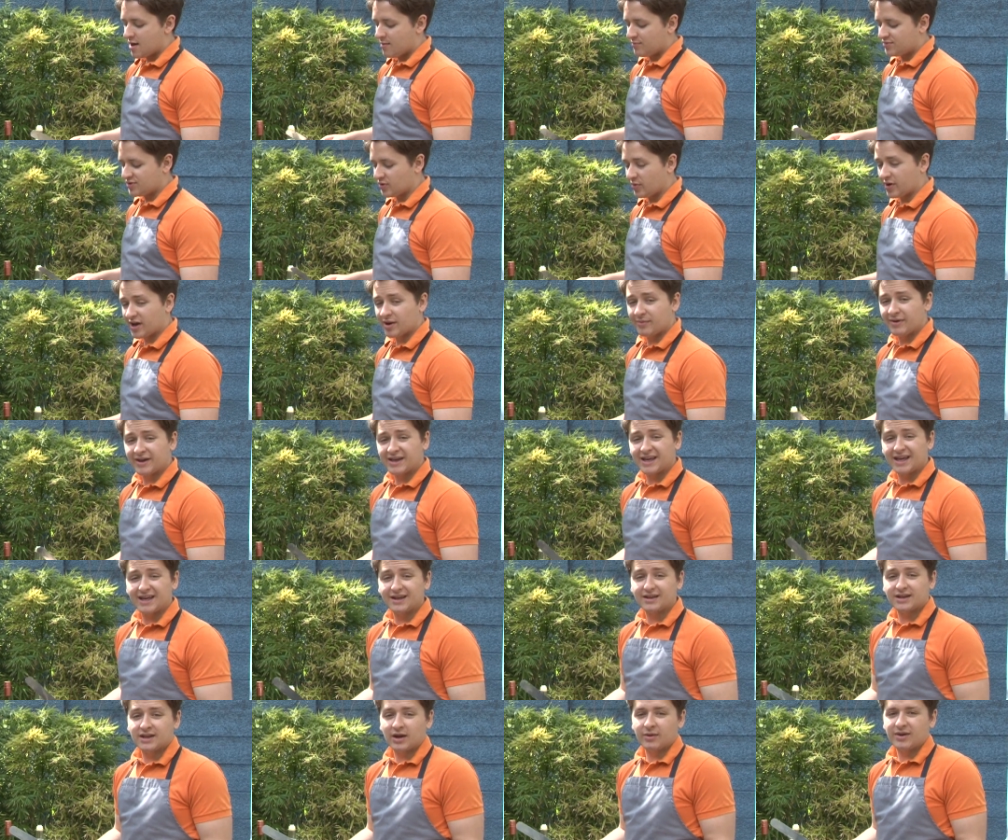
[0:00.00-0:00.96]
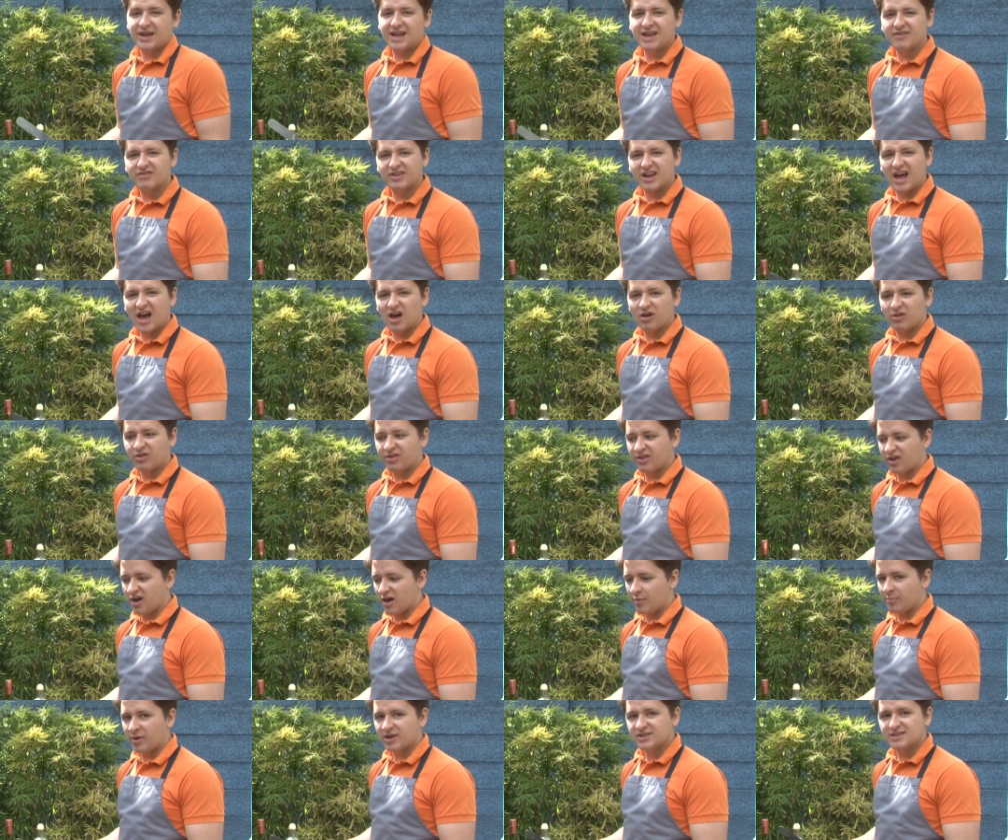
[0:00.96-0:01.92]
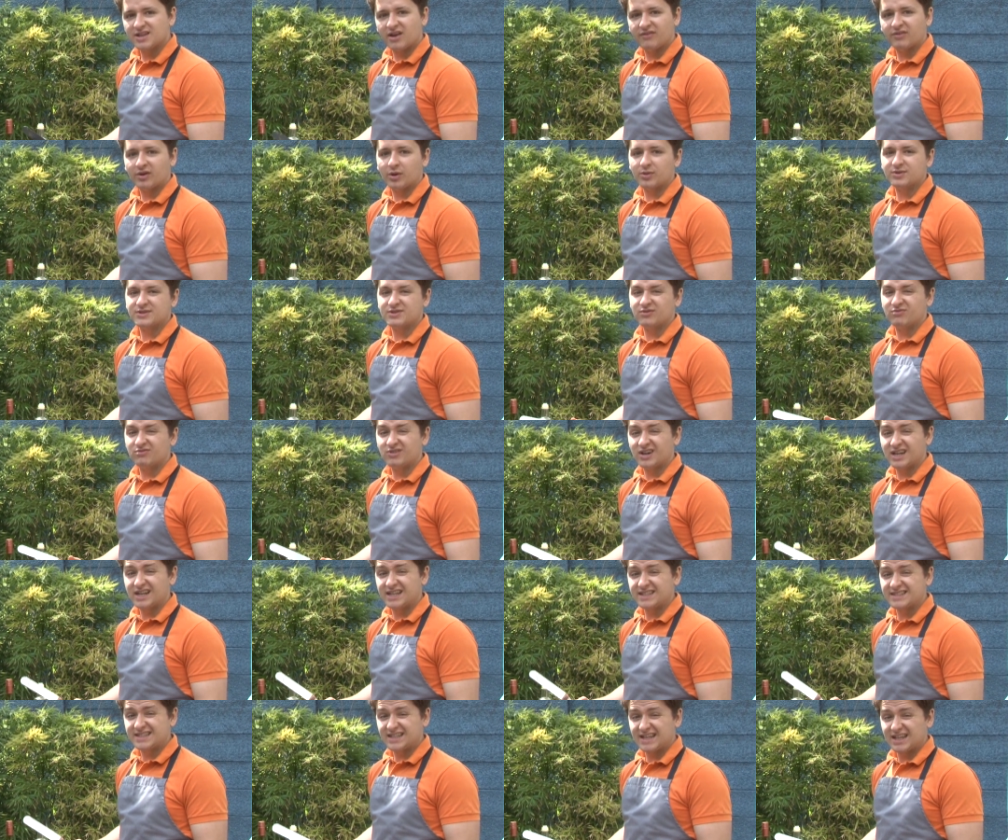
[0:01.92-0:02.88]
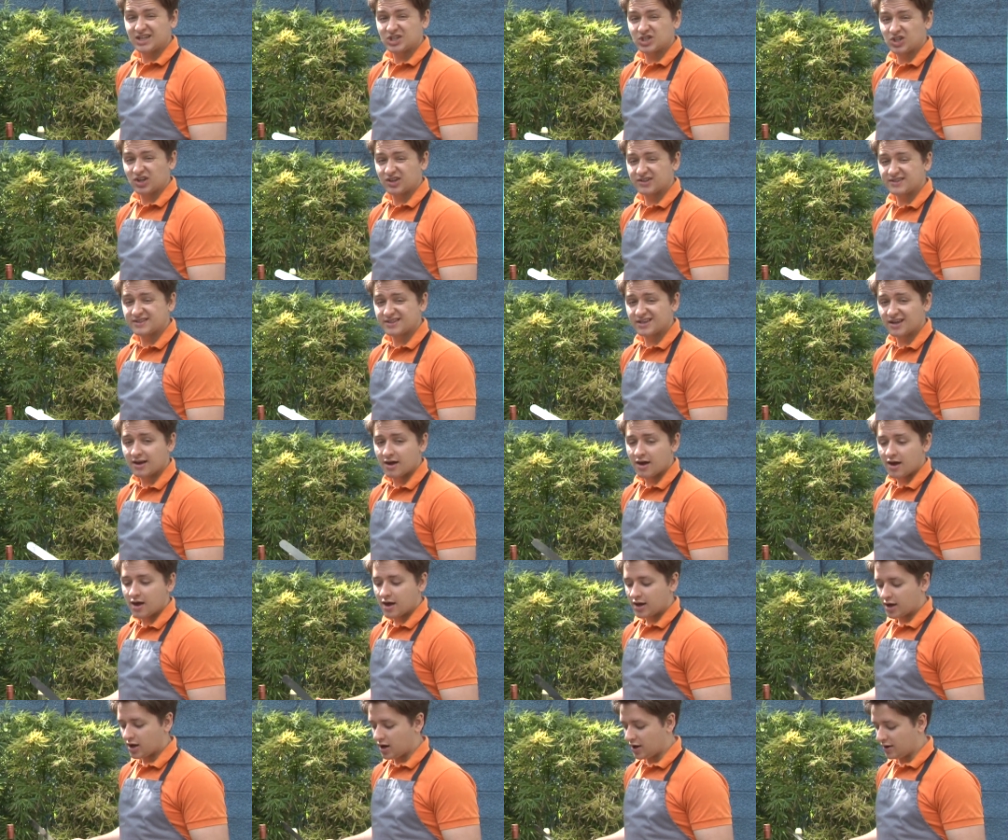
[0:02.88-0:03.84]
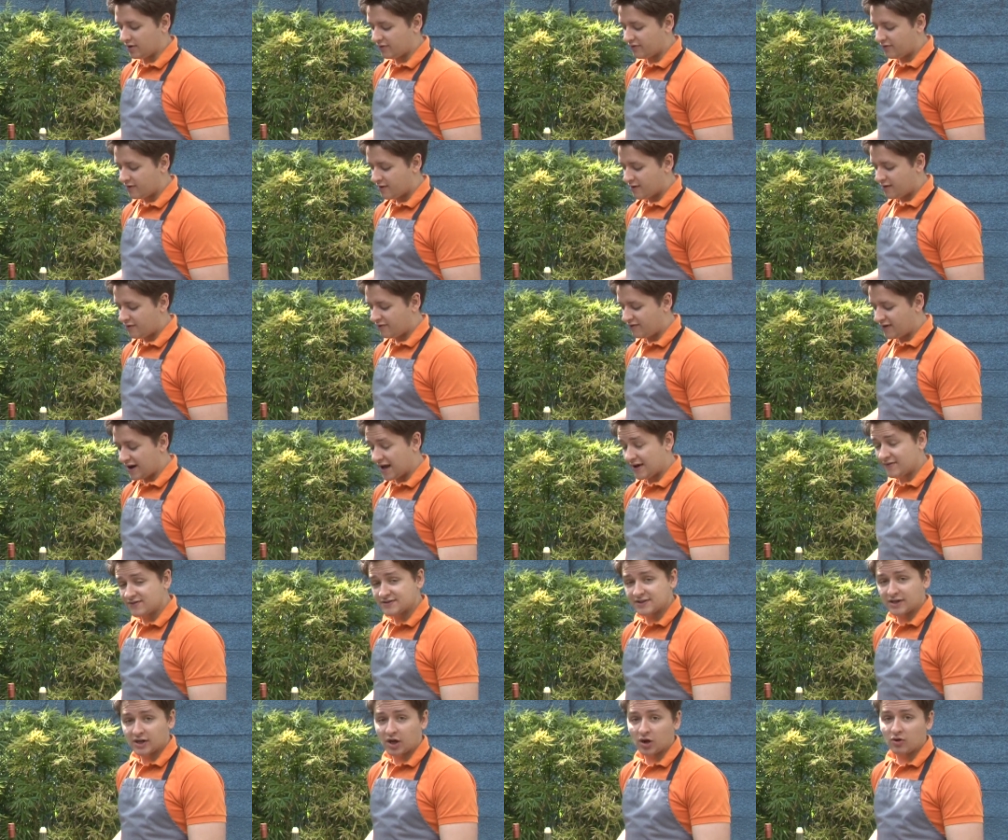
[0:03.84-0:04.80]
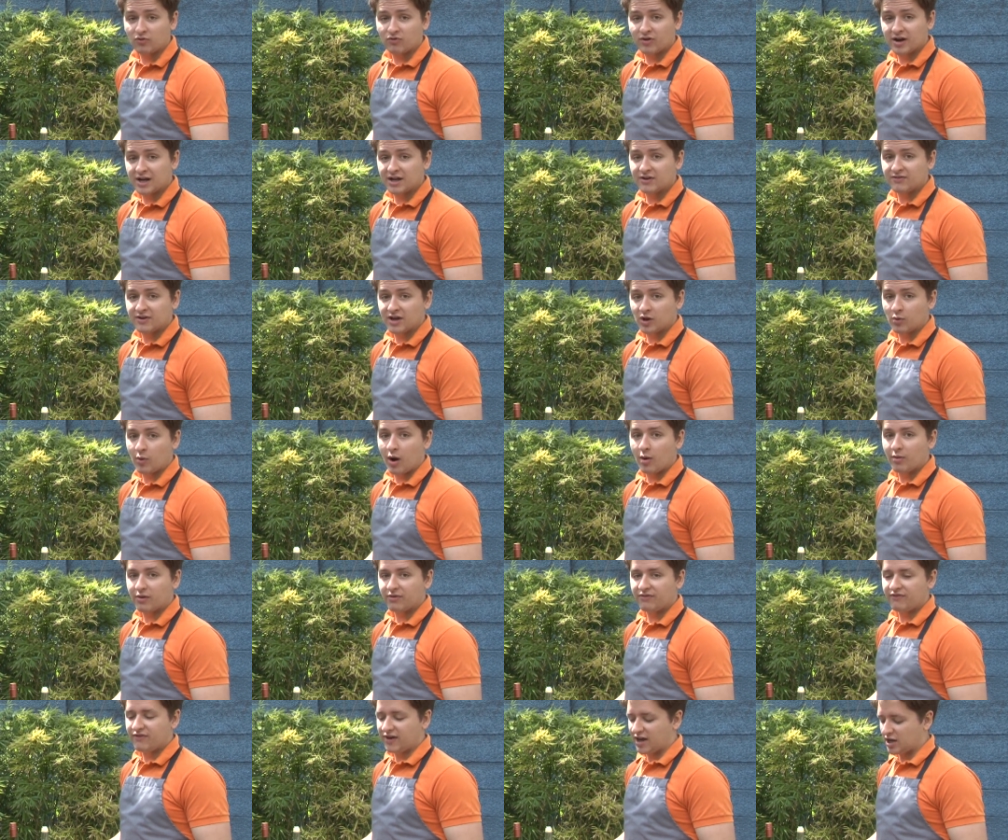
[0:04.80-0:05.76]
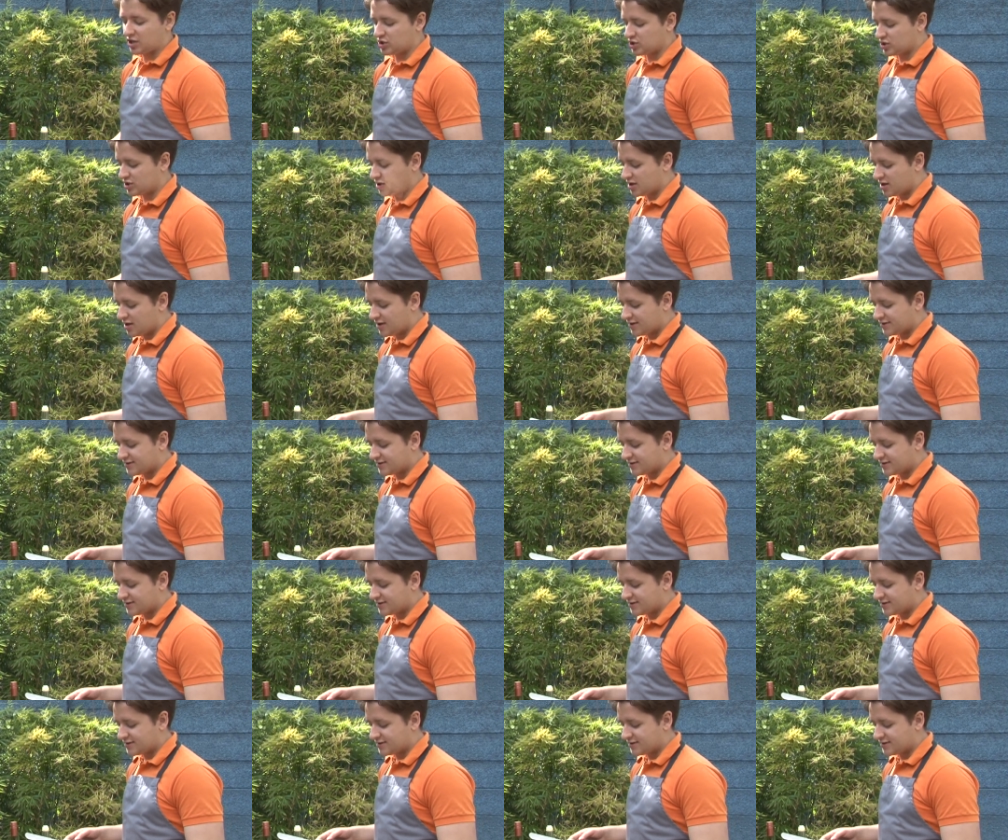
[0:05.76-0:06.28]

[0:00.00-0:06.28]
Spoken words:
So we're going to make it even healthier by serving it with some really delicious kind of flavours that go really well with fish.